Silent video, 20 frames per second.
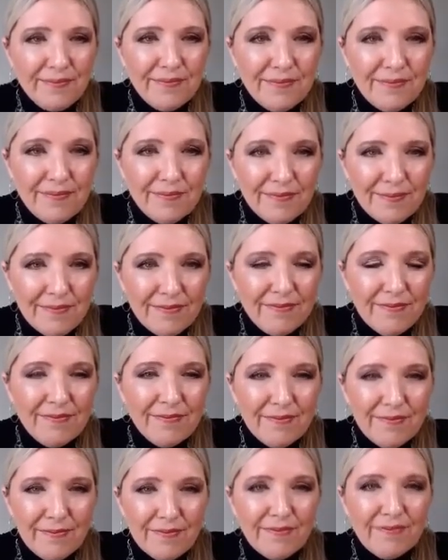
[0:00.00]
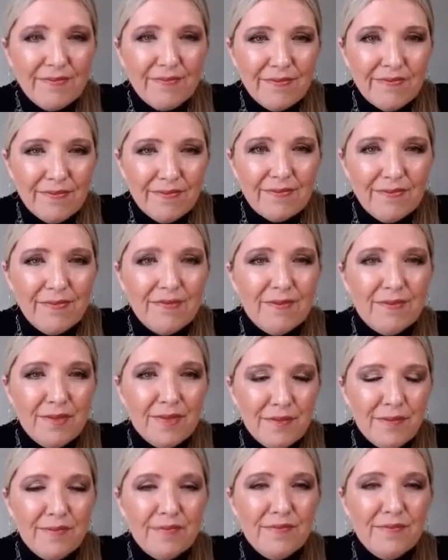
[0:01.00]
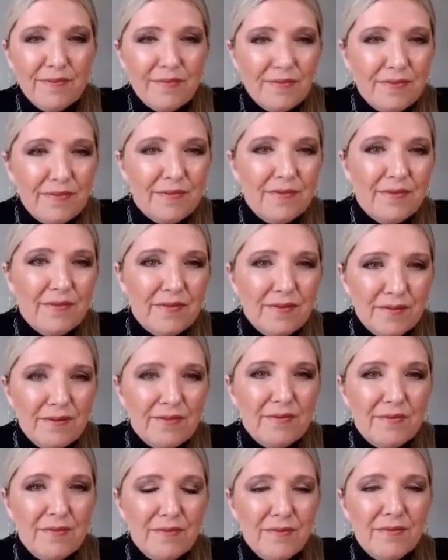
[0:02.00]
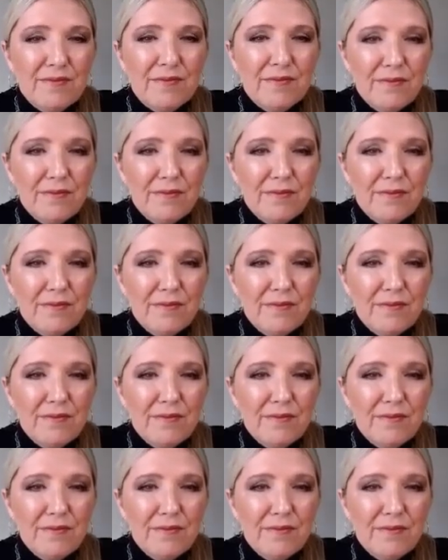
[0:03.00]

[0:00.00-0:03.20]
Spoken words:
The person shown says nothing.